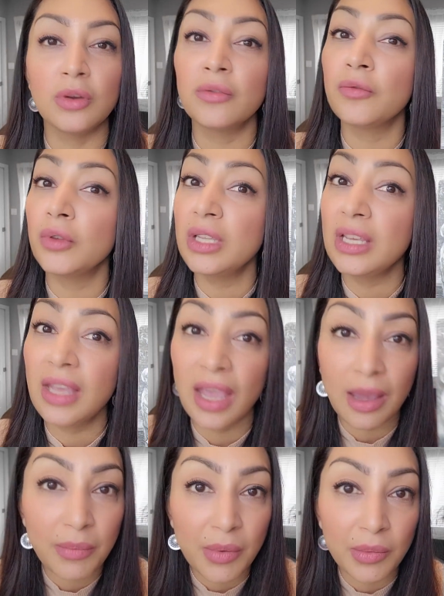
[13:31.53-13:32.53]
You're fully
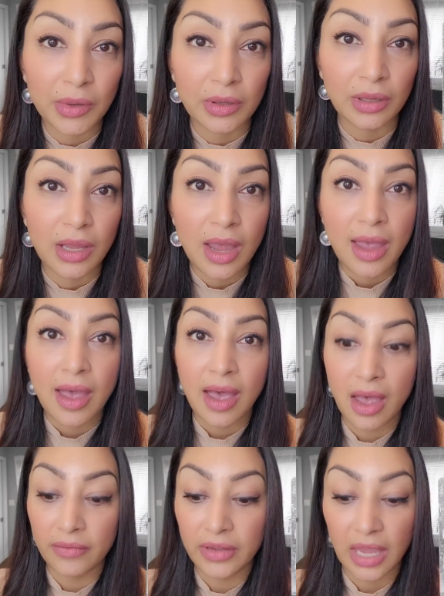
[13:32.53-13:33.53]
capable
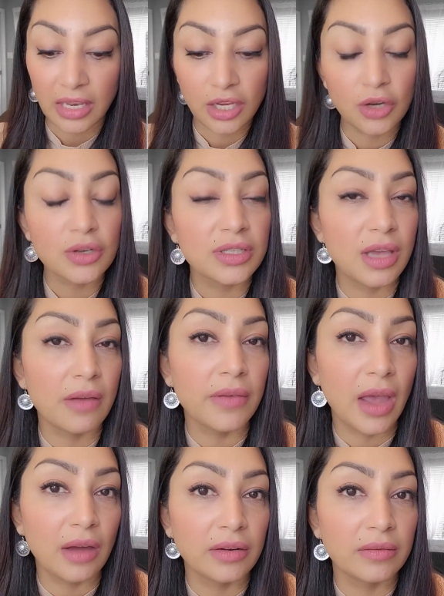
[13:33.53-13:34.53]
of getting yourself
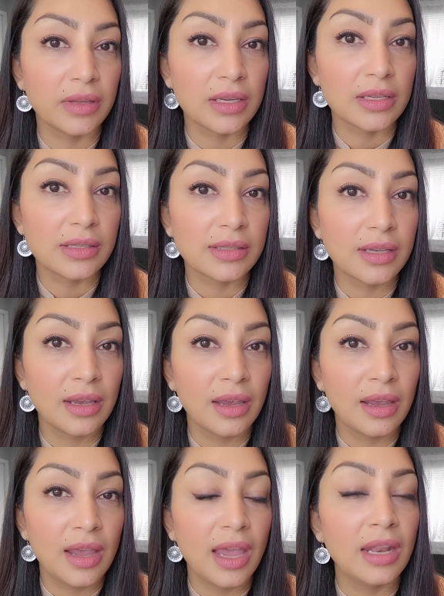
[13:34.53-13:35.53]
out of this,
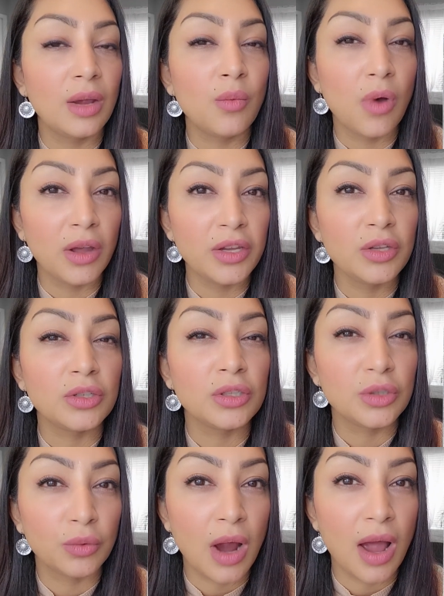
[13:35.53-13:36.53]
and I want you to
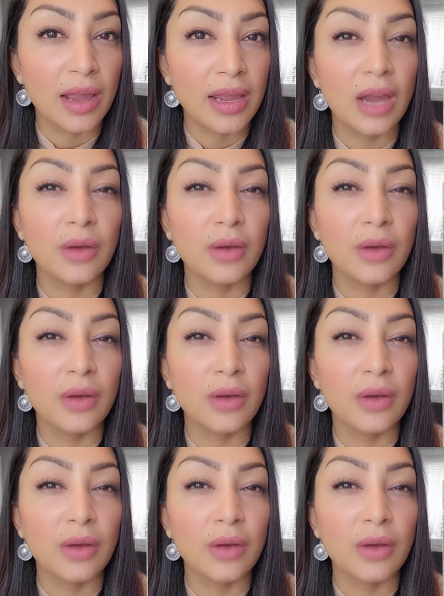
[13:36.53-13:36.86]
try.